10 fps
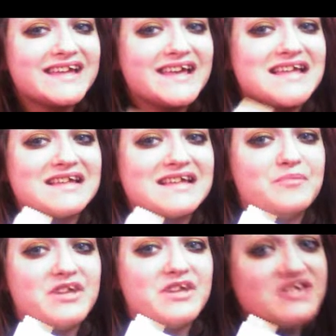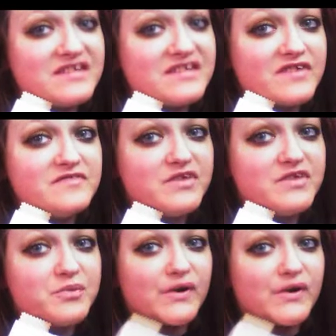is a bunch of different
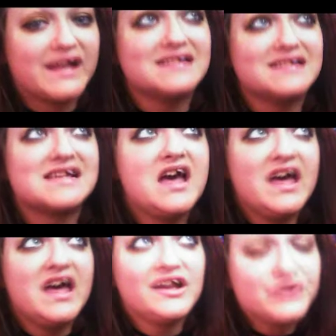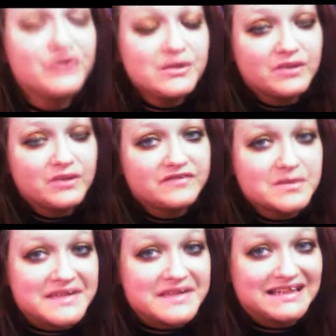viewpoints, including one
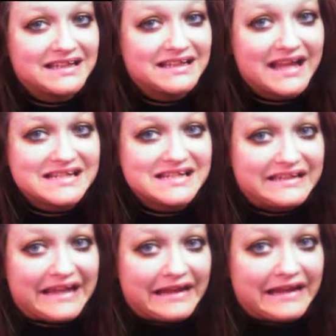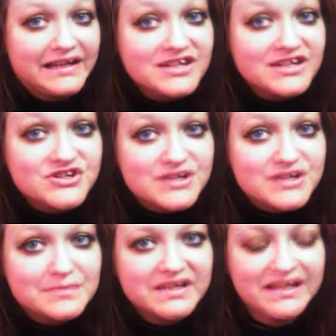from like the 1980s or
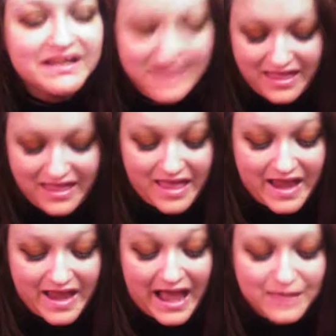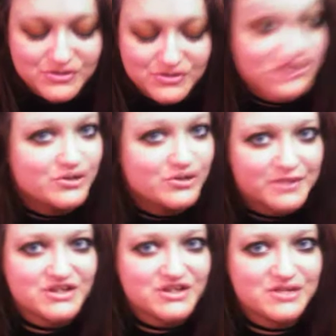something. And I'm
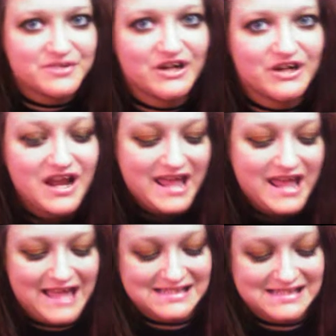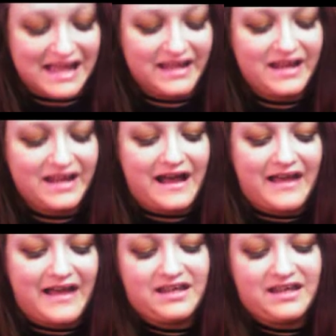super, super excited. I